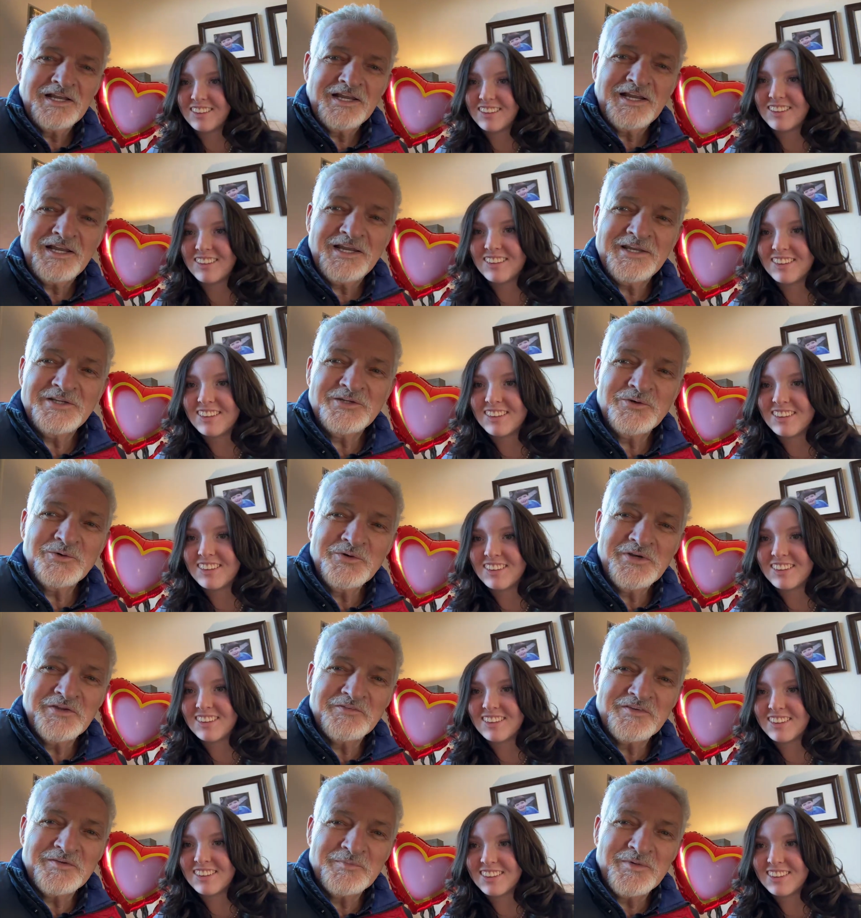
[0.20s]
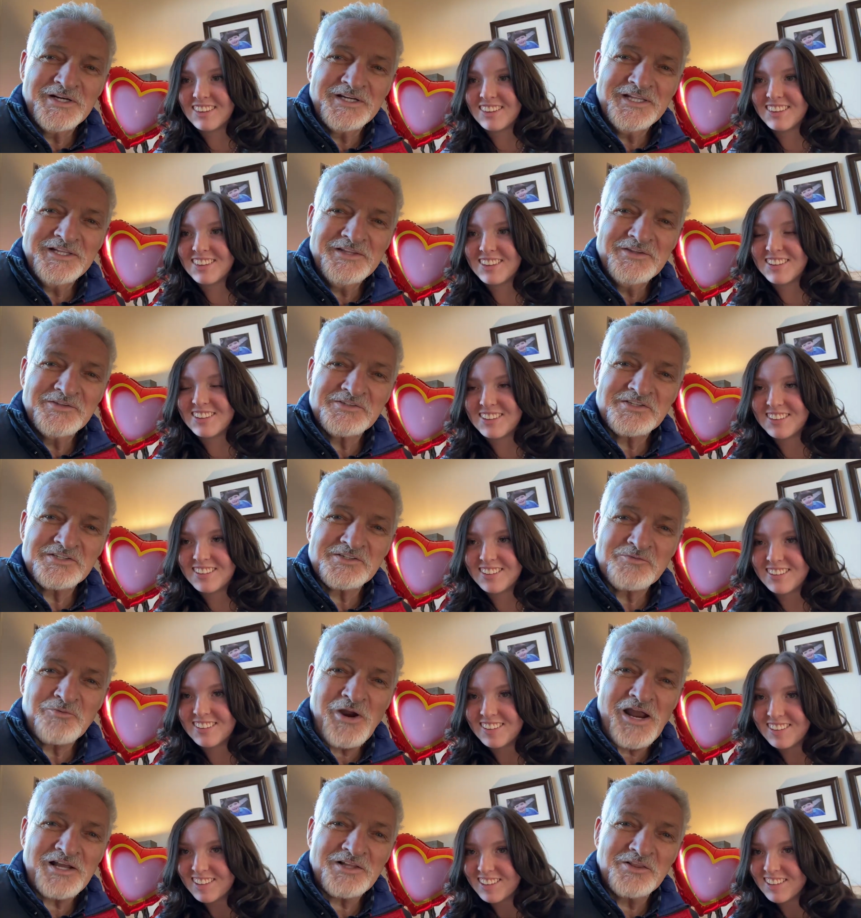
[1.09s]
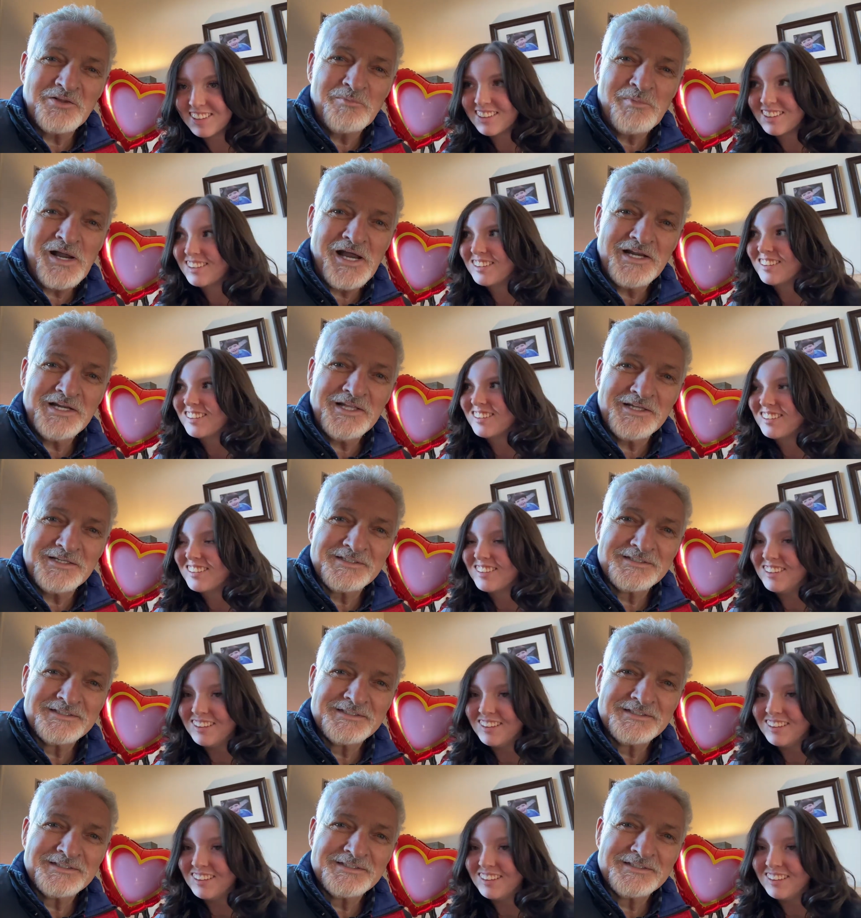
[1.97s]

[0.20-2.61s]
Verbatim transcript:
Speaker 1: How you doing, everybody? This is Rock LaManna,